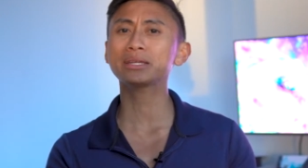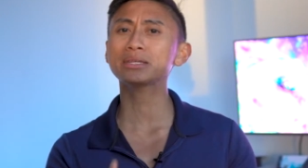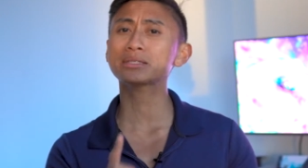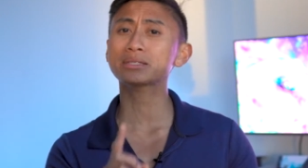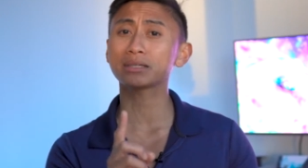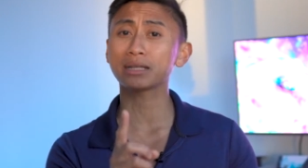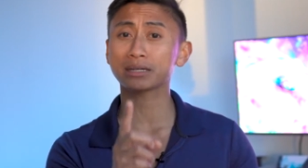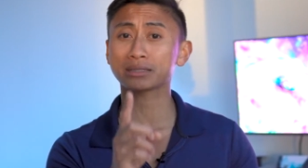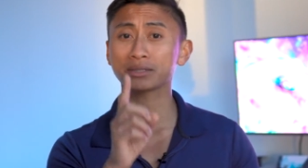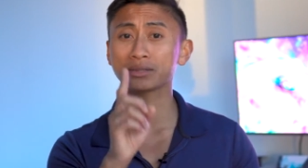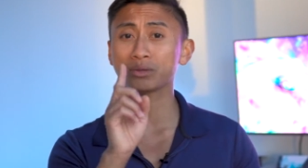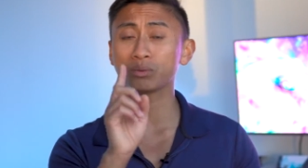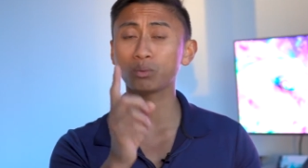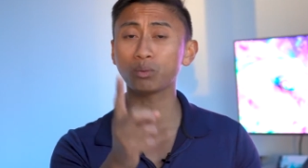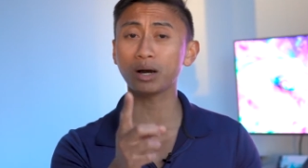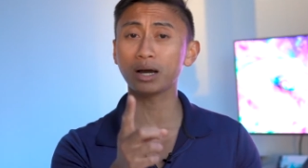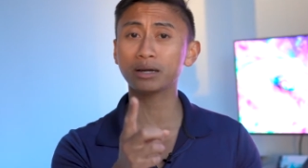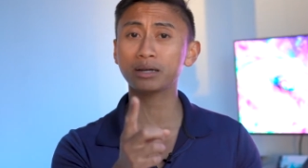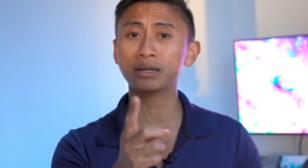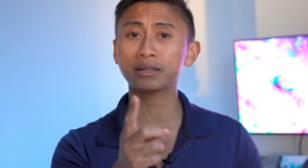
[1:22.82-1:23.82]
then he selected the
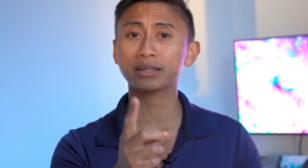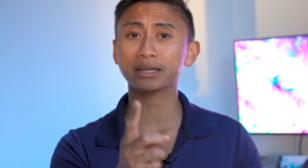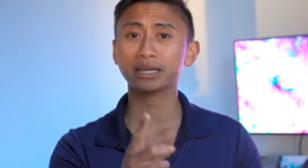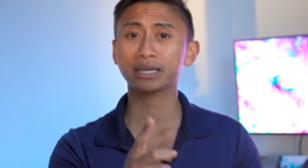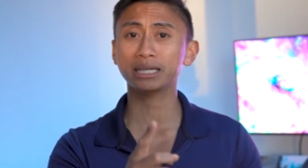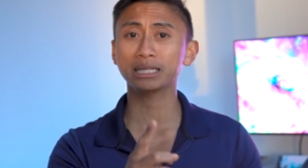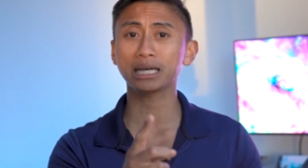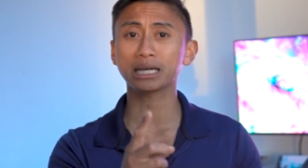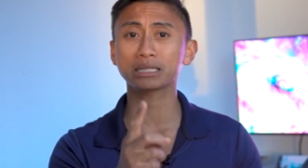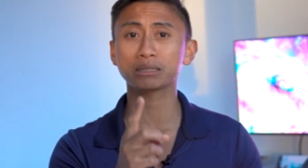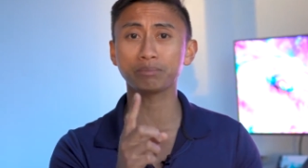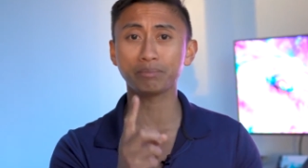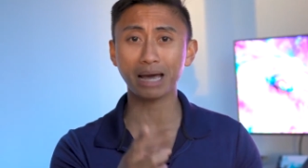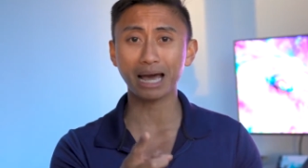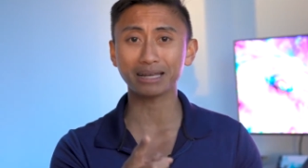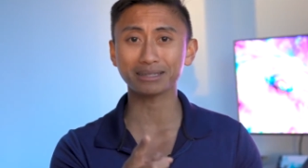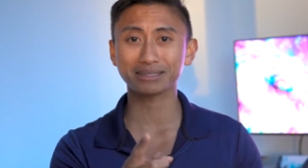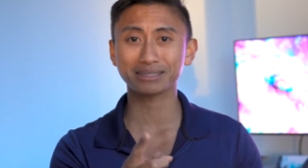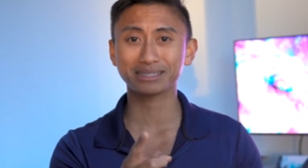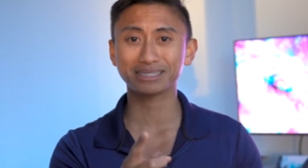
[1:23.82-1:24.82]
one that he liked
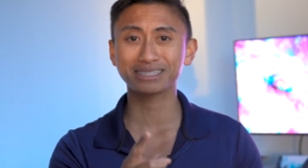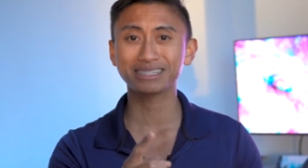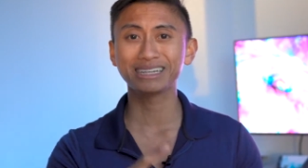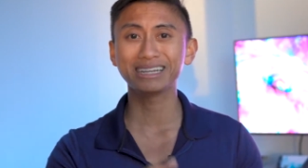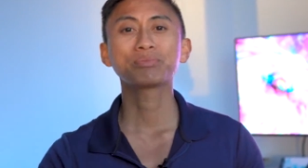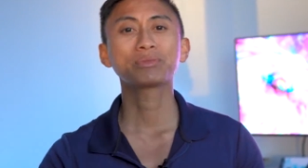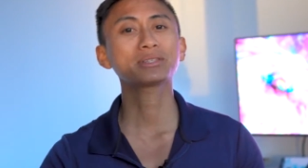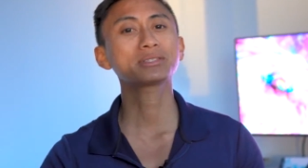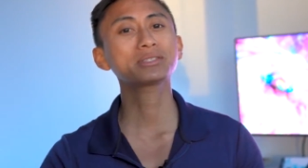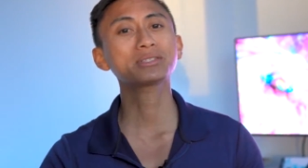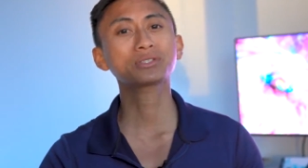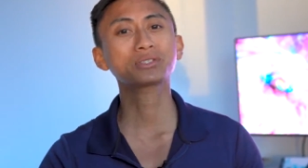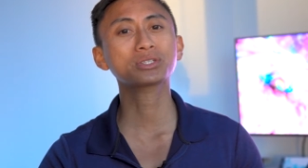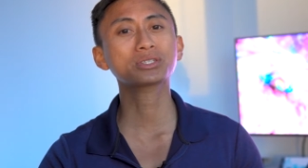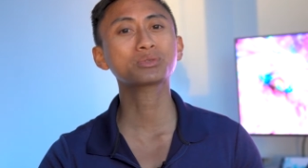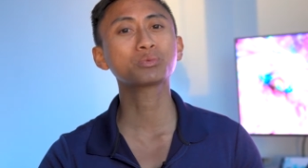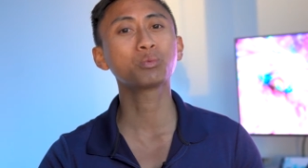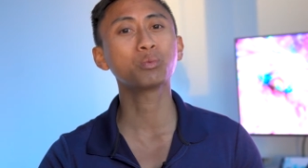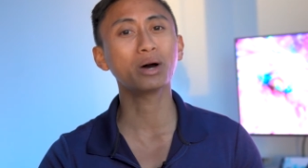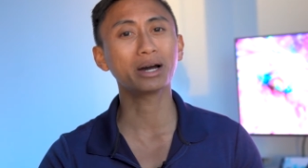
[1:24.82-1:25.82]
best. This is
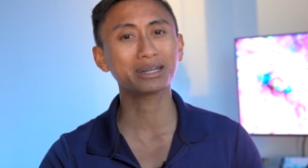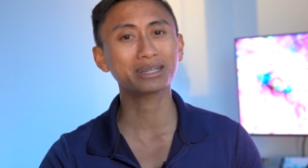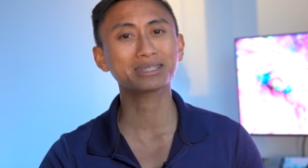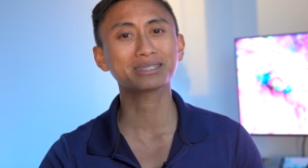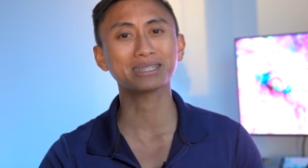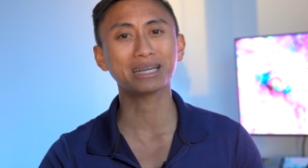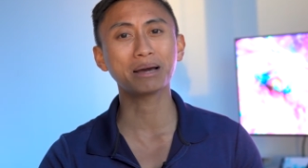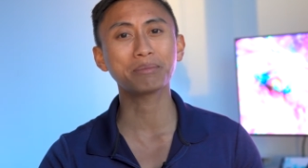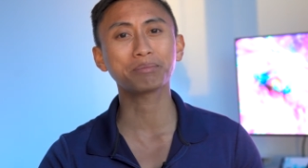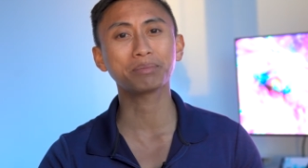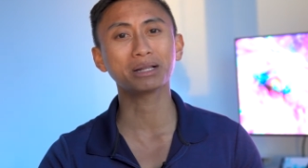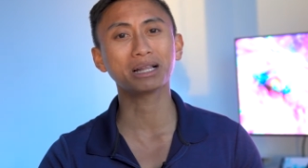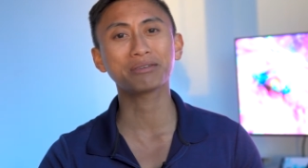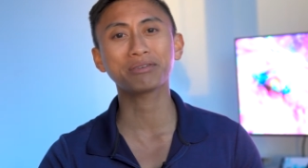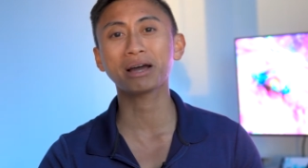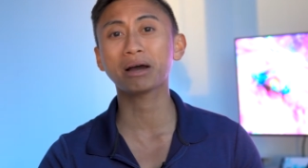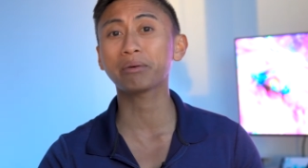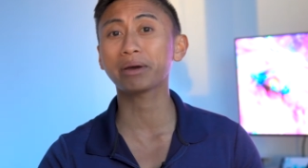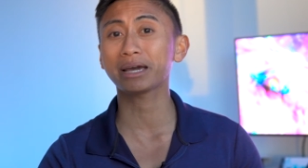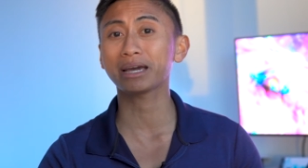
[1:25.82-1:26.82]
just one example
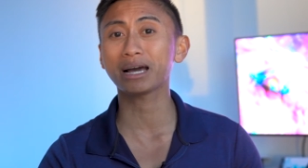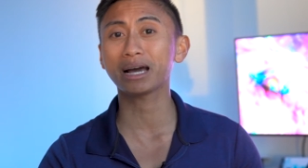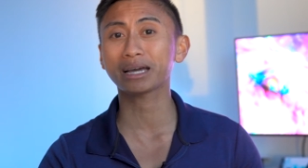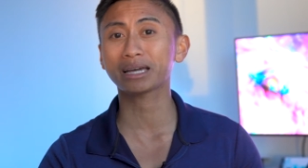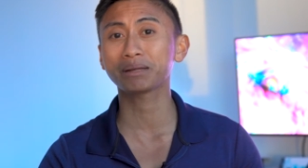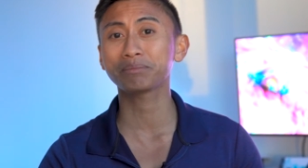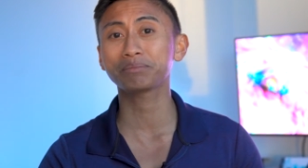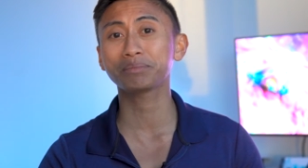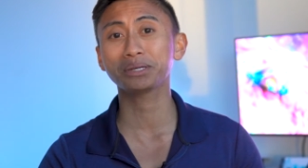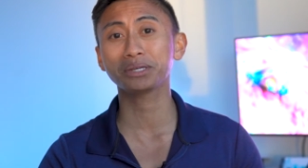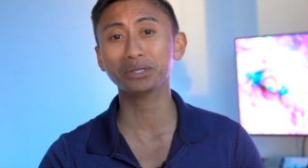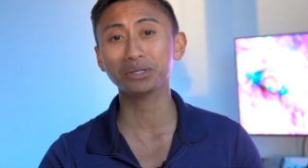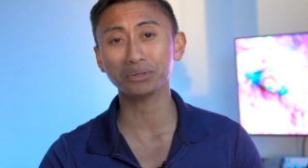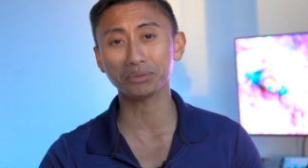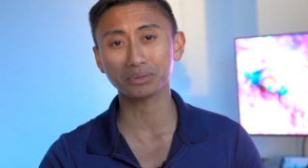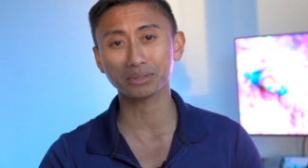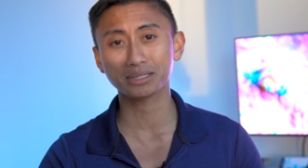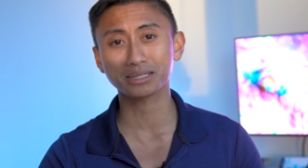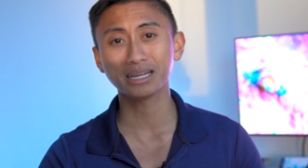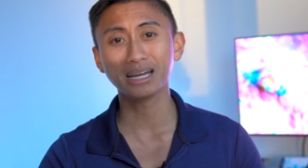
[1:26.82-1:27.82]
of how A I can be
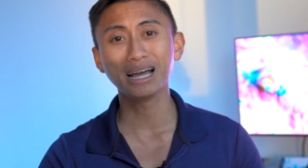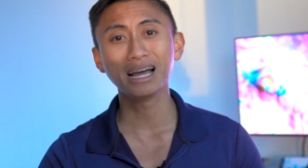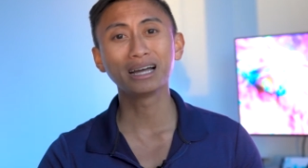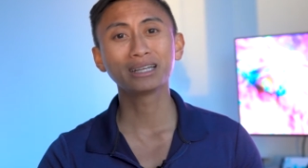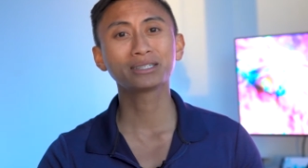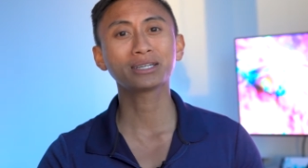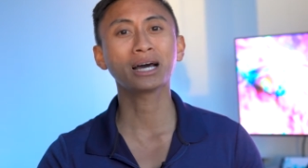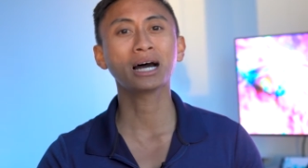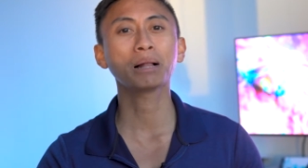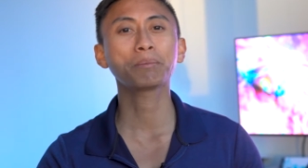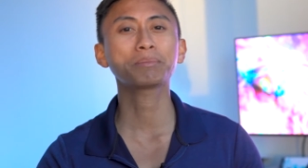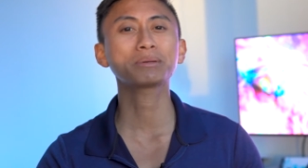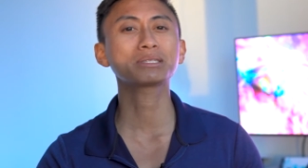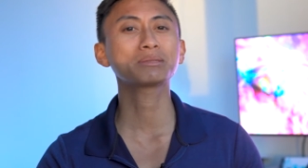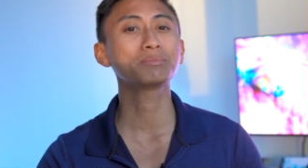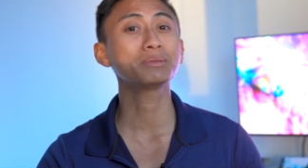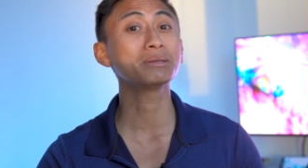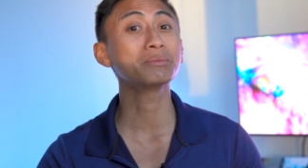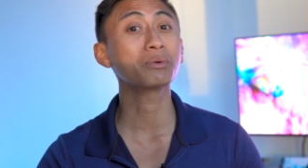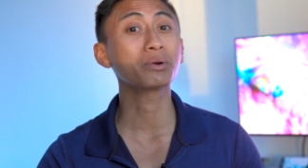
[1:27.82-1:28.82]
used to help
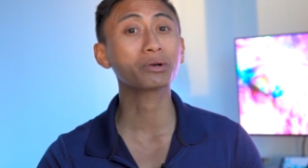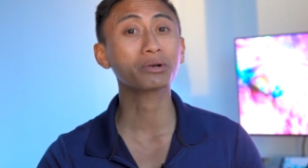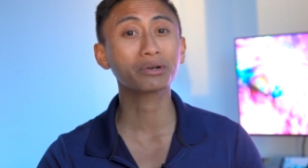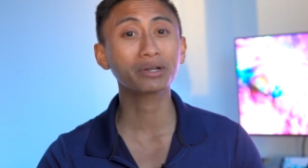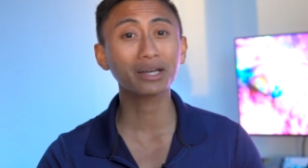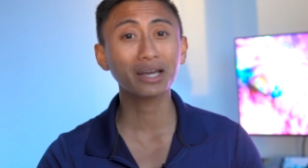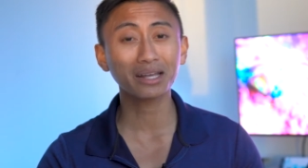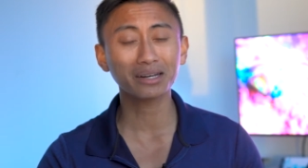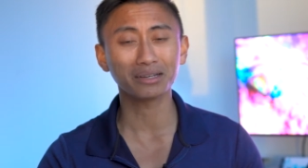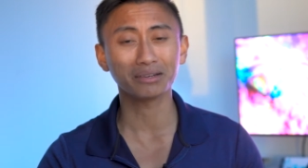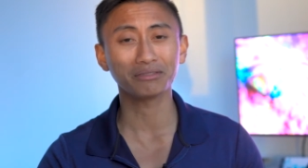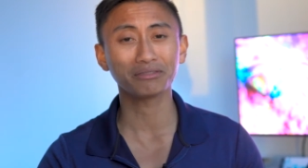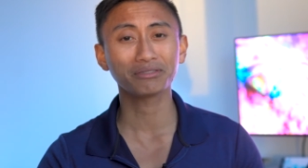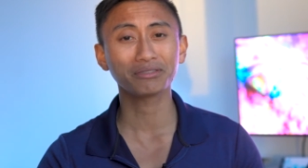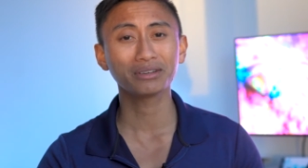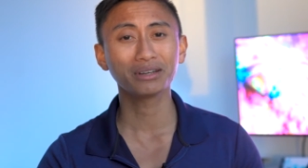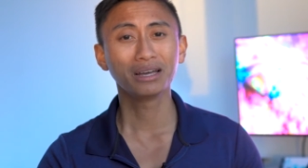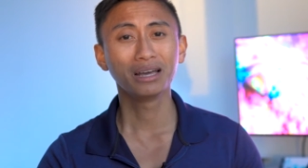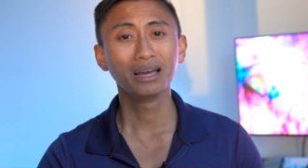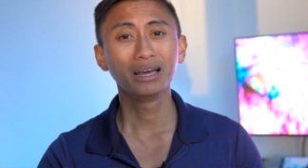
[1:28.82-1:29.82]
us be more creative.
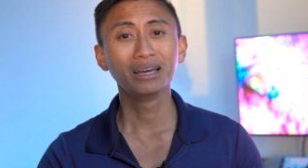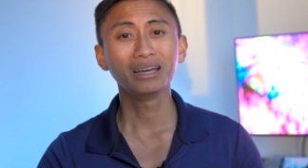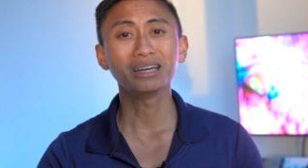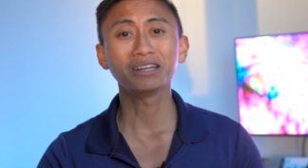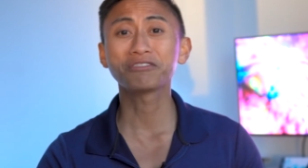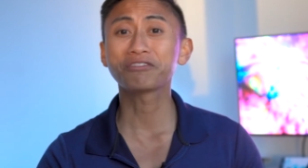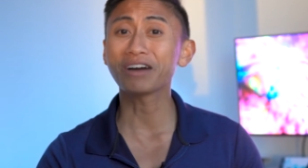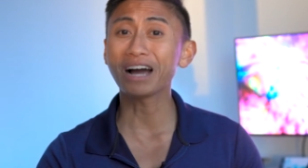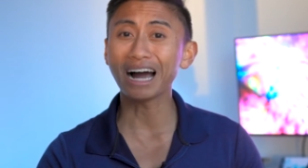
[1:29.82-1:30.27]
In